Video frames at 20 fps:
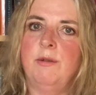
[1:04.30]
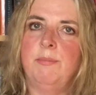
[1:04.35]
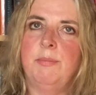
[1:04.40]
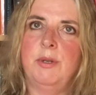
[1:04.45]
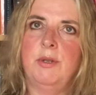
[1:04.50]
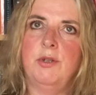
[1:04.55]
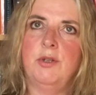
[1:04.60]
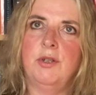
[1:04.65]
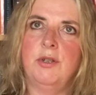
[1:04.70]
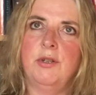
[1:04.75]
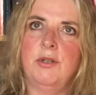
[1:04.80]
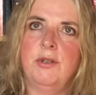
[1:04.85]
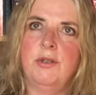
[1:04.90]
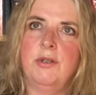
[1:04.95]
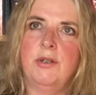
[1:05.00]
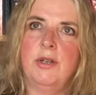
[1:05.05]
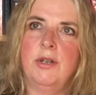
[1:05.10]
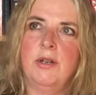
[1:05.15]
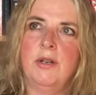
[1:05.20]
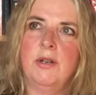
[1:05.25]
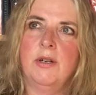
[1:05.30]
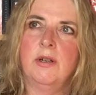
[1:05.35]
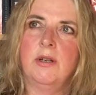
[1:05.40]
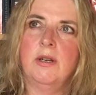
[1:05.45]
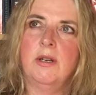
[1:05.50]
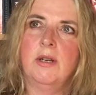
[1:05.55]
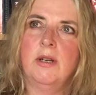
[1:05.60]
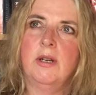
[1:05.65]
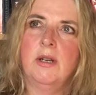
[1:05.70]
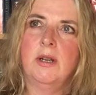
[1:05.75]
but just
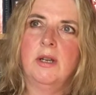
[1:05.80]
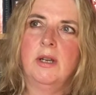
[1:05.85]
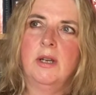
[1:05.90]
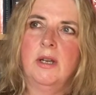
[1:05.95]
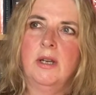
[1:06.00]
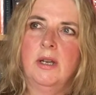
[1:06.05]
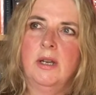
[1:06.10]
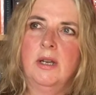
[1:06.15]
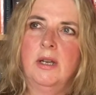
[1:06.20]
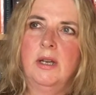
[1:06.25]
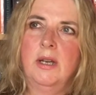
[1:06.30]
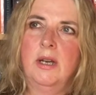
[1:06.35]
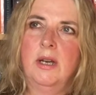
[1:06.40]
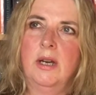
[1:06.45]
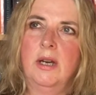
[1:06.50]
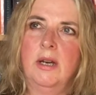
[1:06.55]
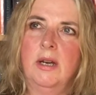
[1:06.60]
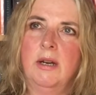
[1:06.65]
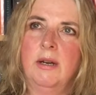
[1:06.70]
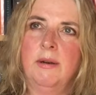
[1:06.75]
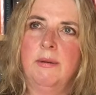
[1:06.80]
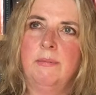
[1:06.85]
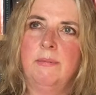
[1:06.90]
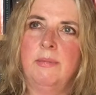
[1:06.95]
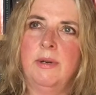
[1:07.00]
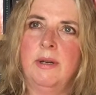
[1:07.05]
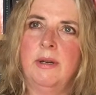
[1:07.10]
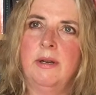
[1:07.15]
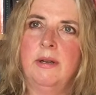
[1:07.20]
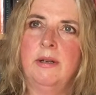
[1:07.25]

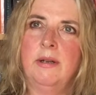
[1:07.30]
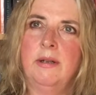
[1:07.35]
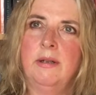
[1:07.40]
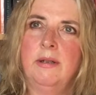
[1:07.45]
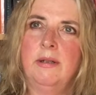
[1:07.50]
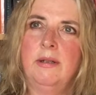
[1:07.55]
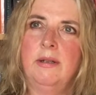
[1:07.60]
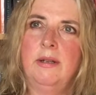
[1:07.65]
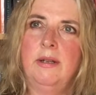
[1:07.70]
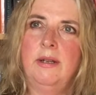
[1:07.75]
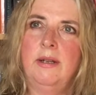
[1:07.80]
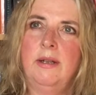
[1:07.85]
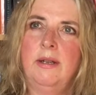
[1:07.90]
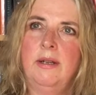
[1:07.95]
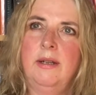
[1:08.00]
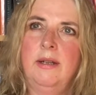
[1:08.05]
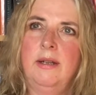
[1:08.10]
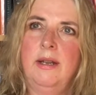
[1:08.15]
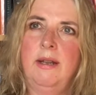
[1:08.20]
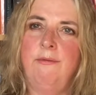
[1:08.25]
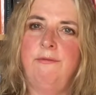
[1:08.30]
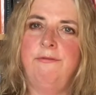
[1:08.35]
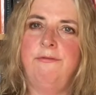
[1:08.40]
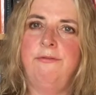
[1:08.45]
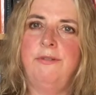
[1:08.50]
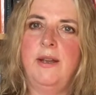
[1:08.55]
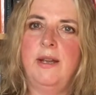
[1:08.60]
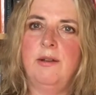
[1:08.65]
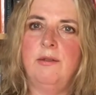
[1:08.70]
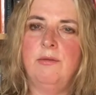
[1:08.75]
it
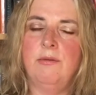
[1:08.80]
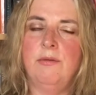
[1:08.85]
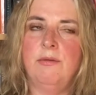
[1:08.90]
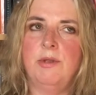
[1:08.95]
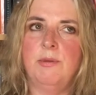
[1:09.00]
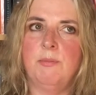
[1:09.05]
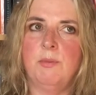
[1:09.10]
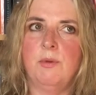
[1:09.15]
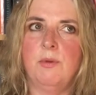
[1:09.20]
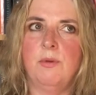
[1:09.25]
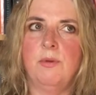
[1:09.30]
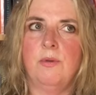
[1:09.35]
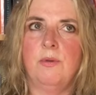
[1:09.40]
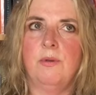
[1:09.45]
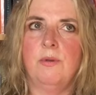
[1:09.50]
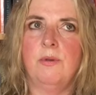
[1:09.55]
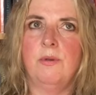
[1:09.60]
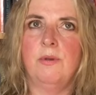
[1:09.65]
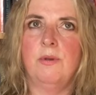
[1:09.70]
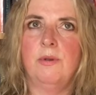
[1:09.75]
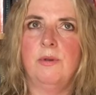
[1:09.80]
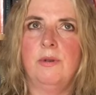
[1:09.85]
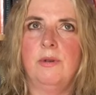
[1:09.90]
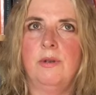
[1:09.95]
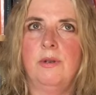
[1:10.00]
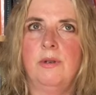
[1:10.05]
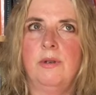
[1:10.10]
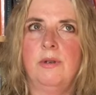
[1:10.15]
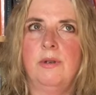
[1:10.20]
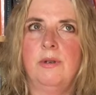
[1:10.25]
feels more,
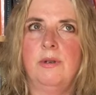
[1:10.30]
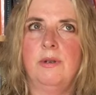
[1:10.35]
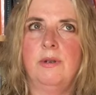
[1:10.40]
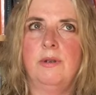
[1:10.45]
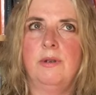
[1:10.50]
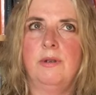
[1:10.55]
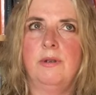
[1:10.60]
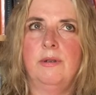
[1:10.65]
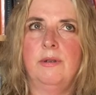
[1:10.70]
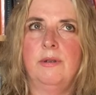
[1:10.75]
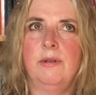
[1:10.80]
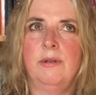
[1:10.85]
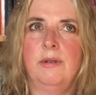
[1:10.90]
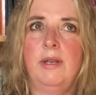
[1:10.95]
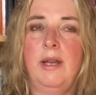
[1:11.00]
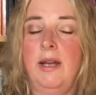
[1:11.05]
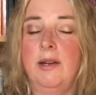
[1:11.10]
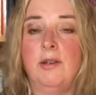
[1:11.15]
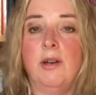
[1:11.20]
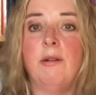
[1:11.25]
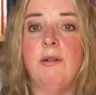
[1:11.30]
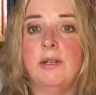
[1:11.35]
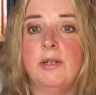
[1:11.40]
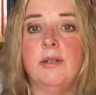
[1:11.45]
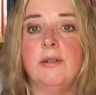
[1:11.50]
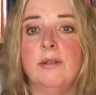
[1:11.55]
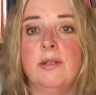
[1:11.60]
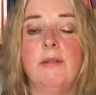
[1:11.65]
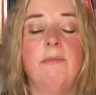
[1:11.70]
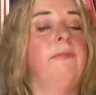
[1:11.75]
yeah, no, it
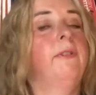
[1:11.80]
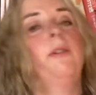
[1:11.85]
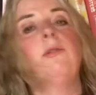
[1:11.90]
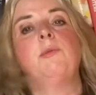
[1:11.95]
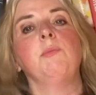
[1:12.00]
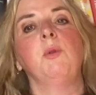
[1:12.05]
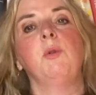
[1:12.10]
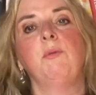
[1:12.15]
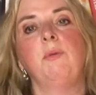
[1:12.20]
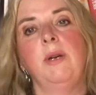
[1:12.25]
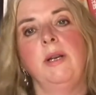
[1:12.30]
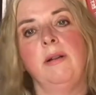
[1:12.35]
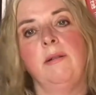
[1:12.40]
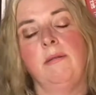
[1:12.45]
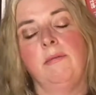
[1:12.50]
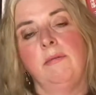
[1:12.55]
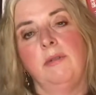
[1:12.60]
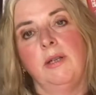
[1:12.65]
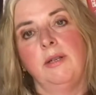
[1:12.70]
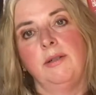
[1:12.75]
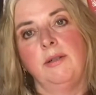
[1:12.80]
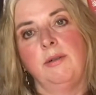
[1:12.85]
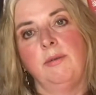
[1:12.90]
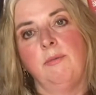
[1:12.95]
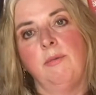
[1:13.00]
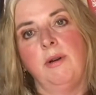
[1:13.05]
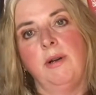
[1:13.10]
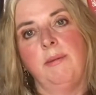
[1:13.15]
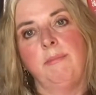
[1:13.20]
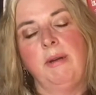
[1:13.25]
does, it feels more real. I don't know
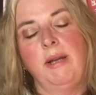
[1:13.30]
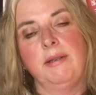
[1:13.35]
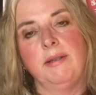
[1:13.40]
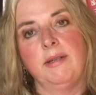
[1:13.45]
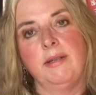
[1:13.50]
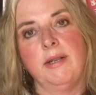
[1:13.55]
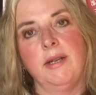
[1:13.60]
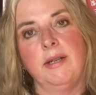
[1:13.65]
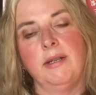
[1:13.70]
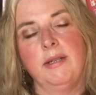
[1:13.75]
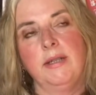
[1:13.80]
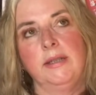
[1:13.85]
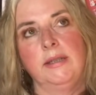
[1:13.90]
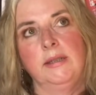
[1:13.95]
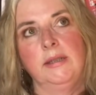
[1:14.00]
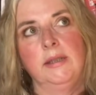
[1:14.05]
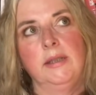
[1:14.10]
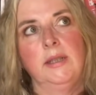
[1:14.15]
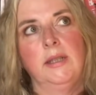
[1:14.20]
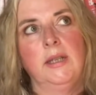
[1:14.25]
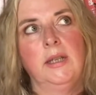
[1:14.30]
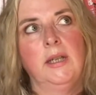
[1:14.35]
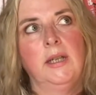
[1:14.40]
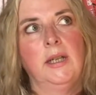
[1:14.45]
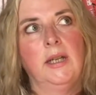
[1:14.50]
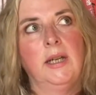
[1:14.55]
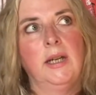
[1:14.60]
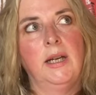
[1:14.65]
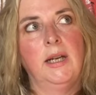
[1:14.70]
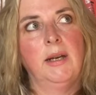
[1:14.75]
why I'm hesitating,
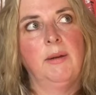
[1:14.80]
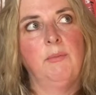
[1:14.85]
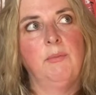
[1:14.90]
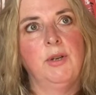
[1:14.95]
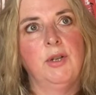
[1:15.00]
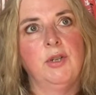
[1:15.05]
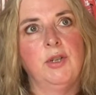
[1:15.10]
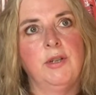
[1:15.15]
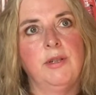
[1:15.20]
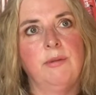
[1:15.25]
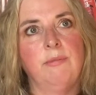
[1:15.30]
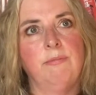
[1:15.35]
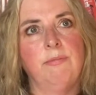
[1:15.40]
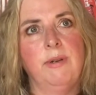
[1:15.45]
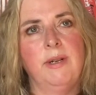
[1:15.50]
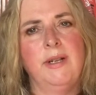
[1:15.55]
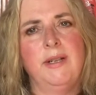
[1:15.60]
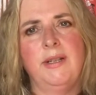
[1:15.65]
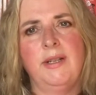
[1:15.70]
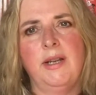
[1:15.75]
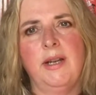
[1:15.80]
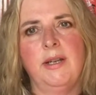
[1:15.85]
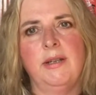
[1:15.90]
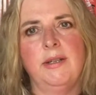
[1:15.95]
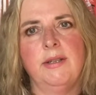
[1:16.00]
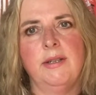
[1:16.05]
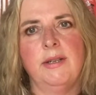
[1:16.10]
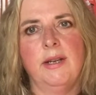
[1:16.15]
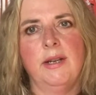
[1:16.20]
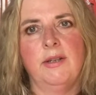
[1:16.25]
which is really sad,
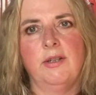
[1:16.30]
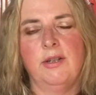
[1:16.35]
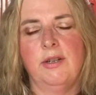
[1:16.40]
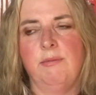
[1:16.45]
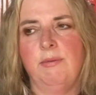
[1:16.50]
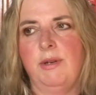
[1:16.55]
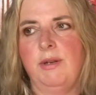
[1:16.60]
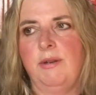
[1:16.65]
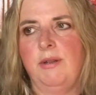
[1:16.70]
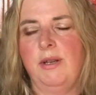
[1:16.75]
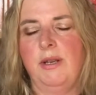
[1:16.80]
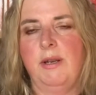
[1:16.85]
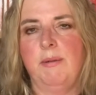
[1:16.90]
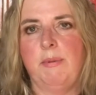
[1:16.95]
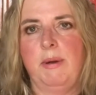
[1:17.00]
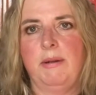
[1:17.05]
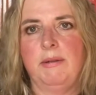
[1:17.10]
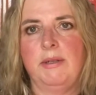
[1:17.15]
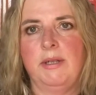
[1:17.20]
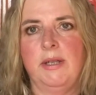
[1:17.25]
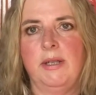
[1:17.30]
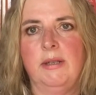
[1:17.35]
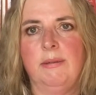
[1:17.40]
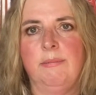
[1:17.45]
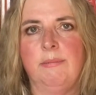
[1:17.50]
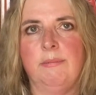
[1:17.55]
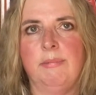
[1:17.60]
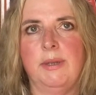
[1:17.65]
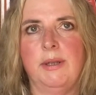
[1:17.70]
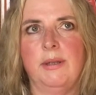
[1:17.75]
isn't it, actually, when you think about it,
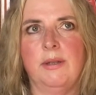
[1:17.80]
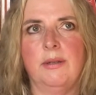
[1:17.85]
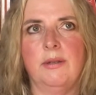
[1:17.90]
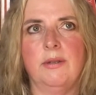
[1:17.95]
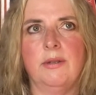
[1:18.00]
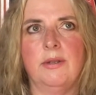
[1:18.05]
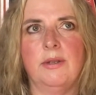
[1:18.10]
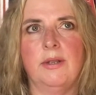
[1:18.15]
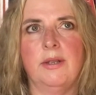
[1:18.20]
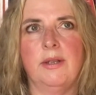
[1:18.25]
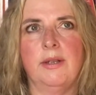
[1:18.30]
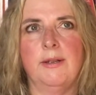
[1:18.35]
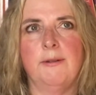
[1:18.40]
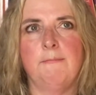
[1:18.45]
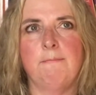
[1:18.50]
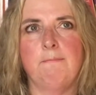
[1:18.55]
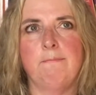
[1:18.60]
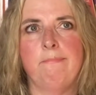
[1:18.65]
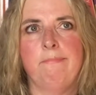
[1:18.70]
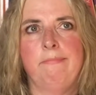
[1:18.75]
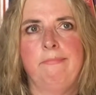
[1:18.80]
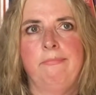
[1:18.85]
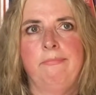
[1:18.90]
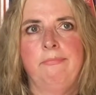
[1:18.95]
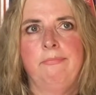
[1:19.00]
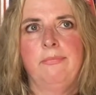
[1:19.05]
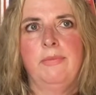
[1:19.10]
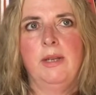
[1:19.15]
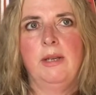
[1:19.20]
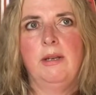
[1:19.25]
because you
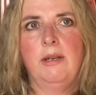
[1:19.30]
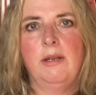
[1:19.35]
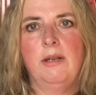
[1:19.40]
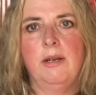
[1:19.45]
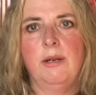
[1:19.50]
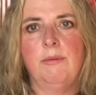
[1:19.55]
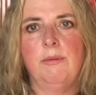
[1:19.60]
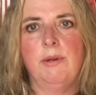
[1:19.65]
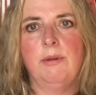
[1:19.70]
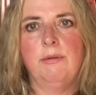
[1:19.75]
know,